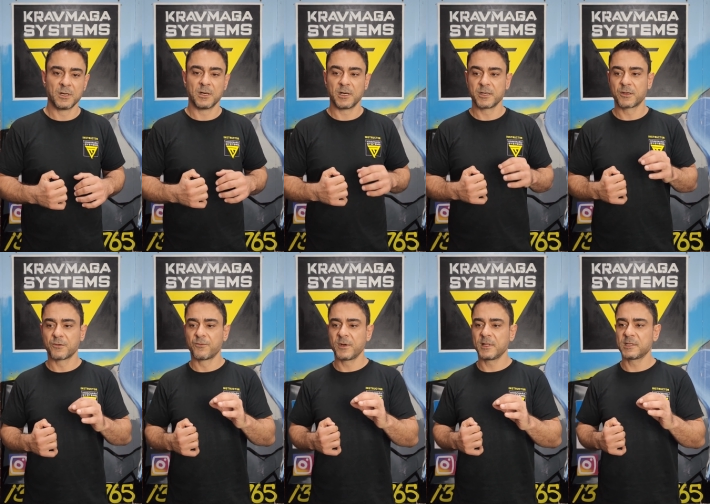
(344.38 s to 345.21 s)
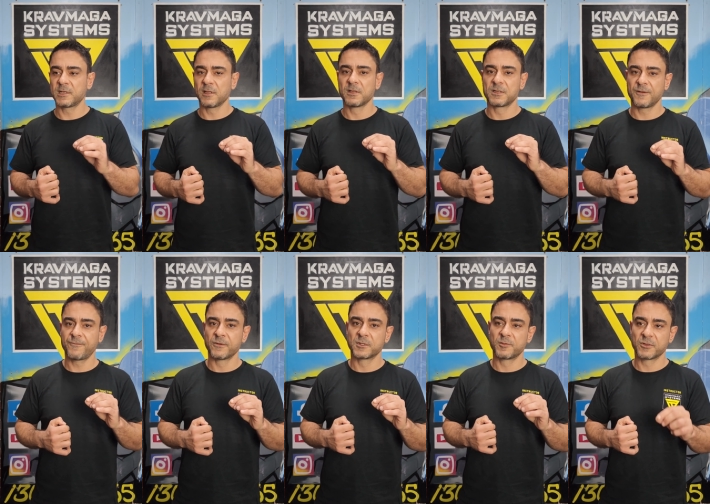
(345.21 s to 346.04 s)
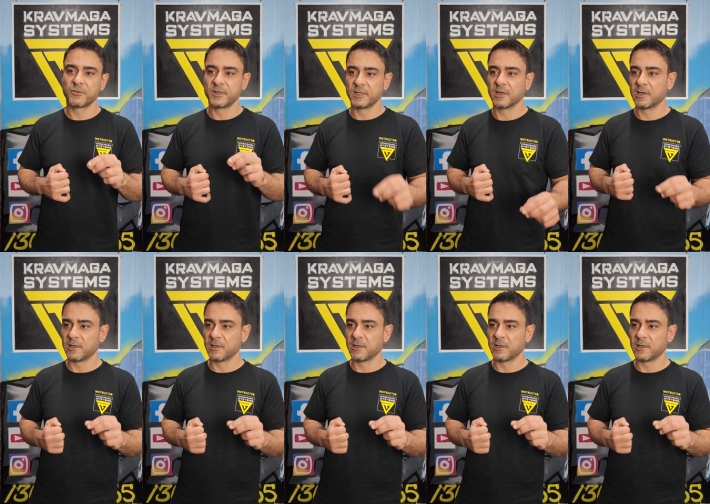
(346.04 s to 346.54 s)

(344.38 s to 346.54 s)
You can really tell the difference between